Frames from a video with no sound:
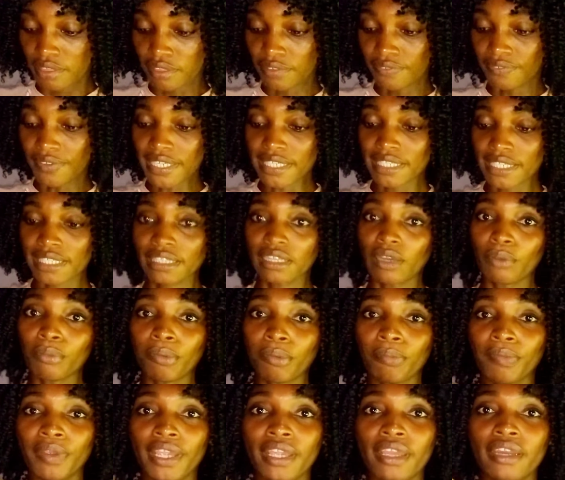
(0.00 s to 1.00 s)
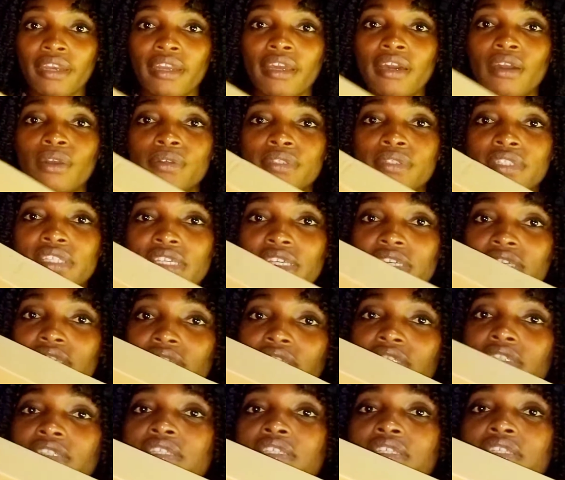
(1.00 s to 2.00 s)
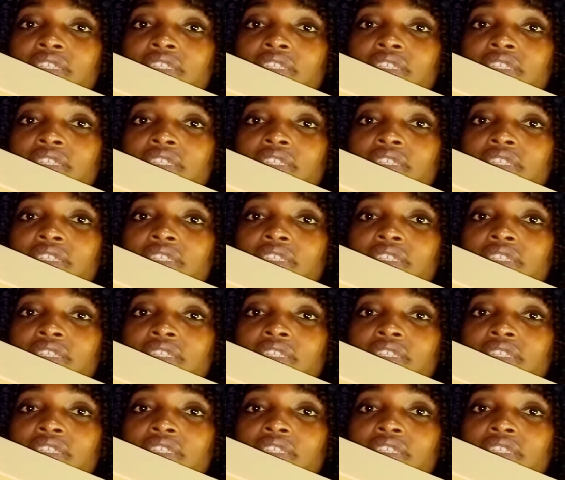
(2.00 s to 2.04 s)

the first thing i'll be making out is